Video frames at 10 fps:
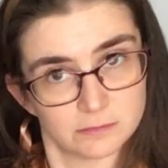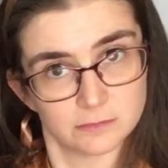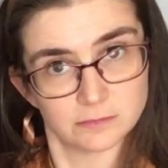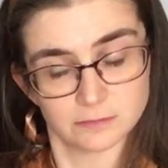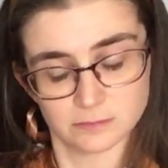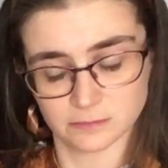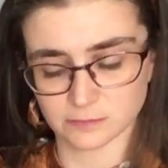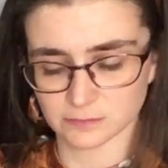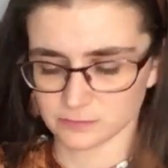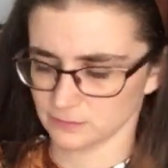
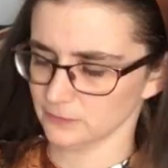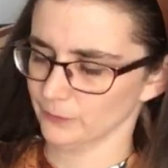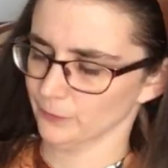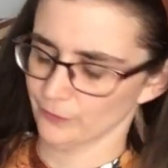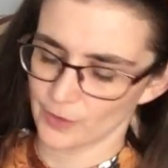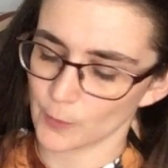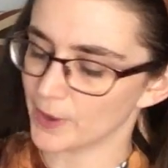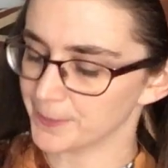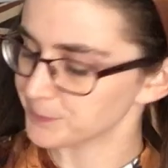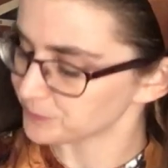Mm-hmm.
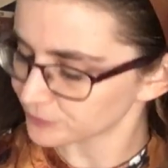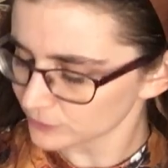Well,